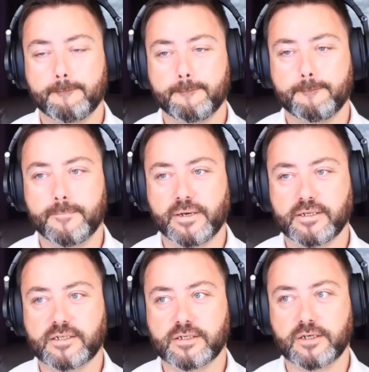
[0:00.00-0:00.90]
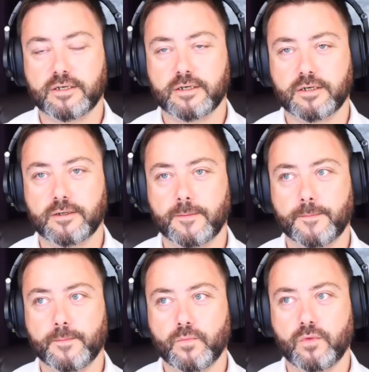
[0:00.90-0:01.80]
But it's
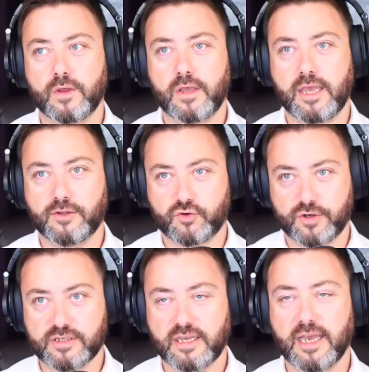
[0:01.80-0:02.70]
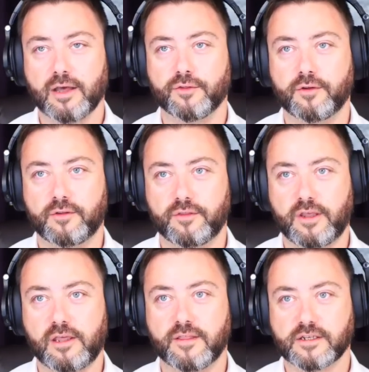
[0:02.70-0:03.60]
interesting how
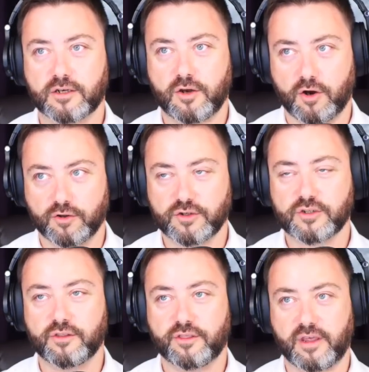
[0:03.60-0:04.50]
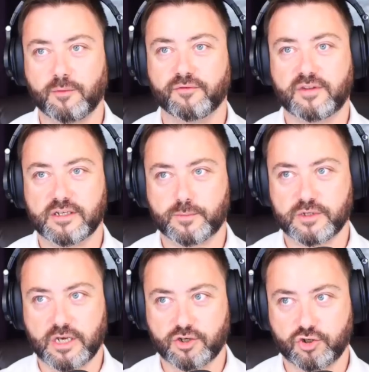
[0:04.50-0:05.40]
there's a constant theme of
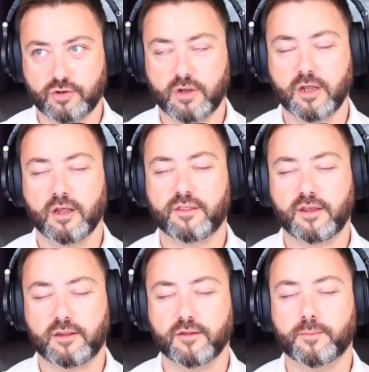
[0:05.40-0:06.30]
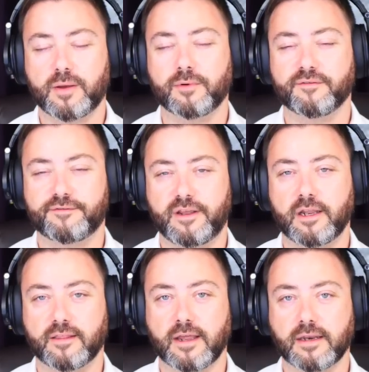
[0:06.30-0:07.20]
dispossession, and I think that people are
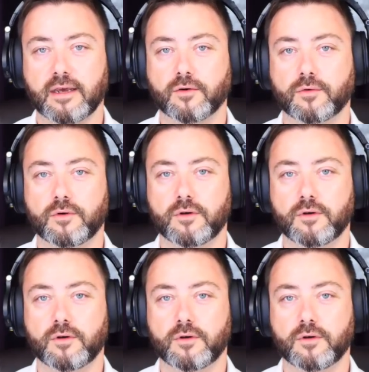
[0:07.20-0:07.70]
feeling that now.